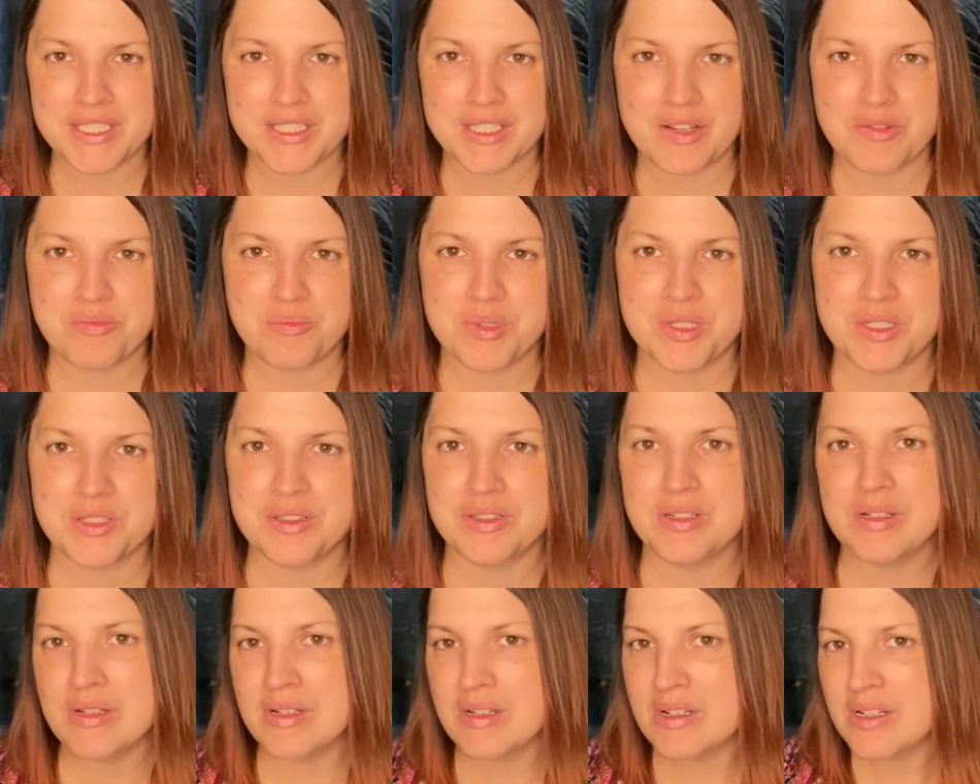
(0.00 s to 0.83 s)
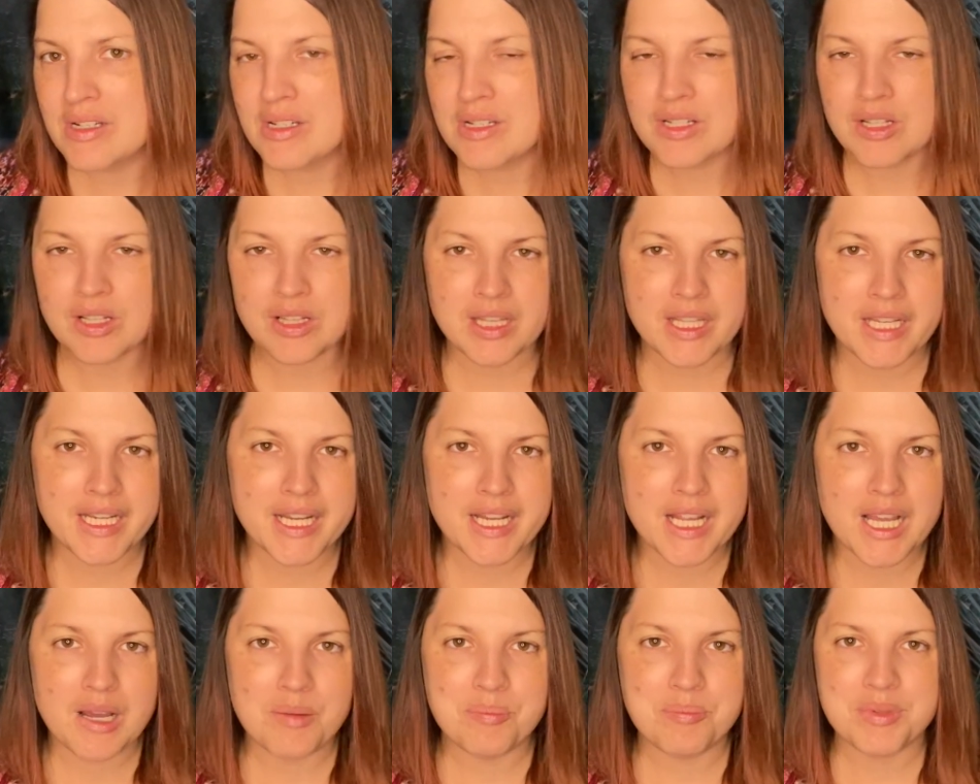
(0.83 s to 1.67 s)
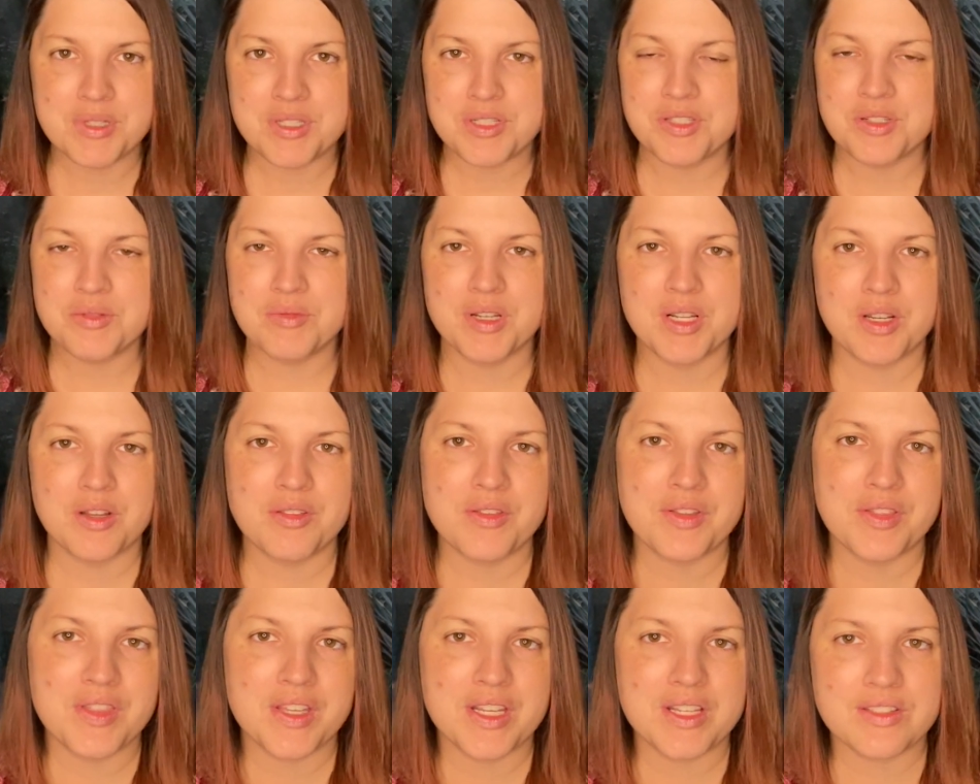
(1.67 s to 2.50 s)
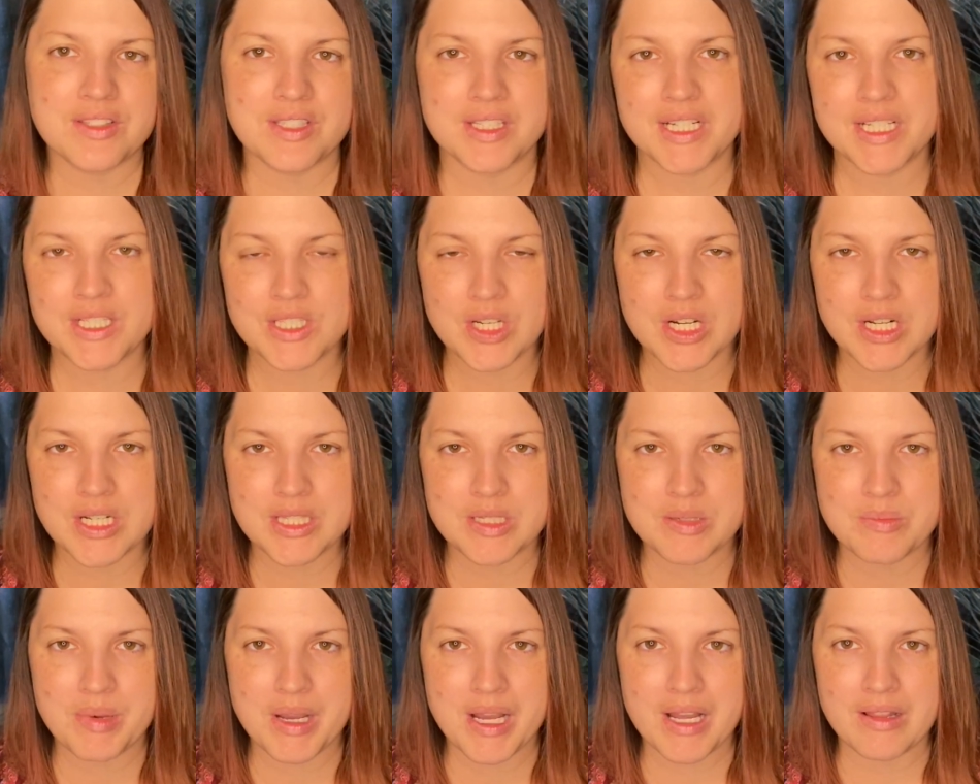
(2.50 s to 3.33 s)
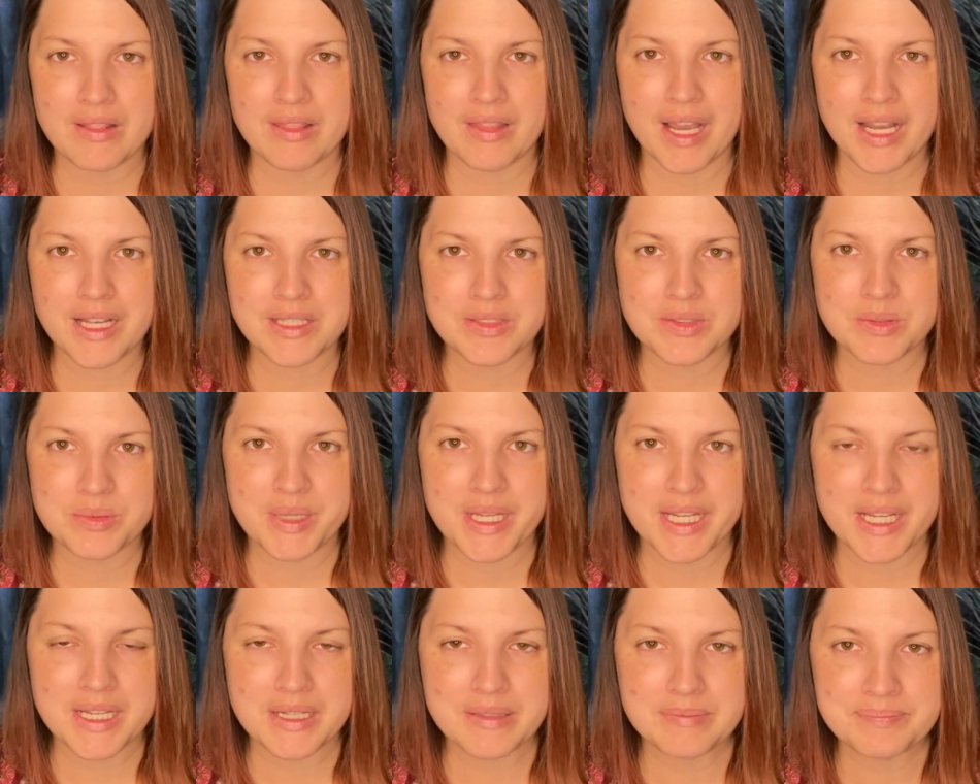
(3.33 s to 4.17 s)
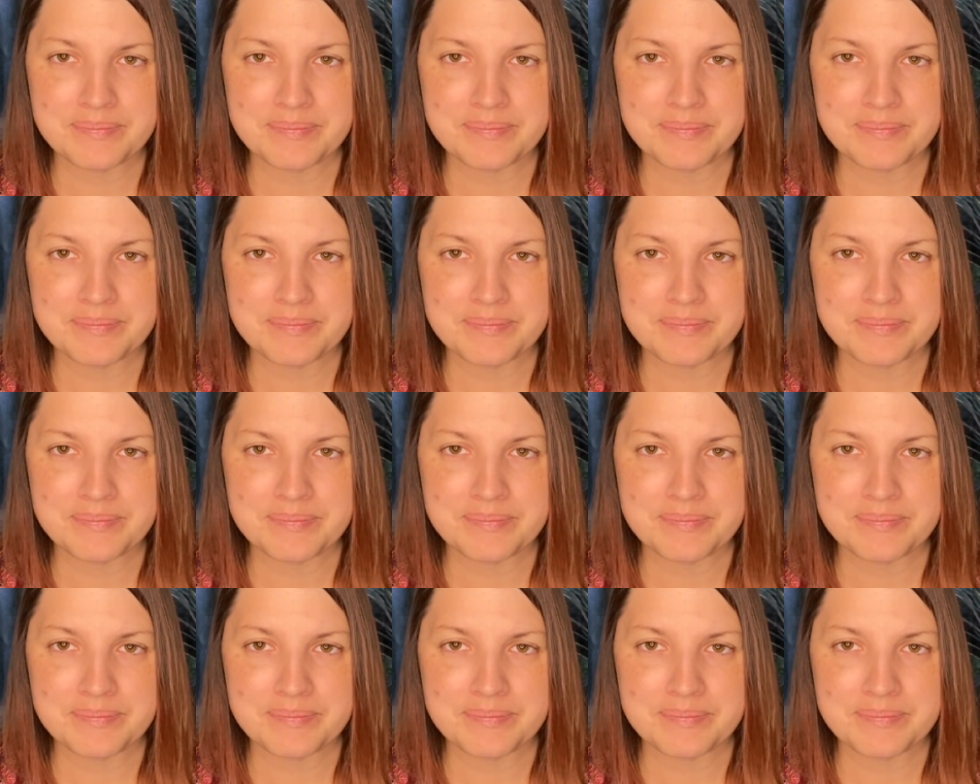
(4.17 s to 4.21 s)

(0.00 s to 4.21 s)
I've been cleaning up and doing all the things that I talked about last week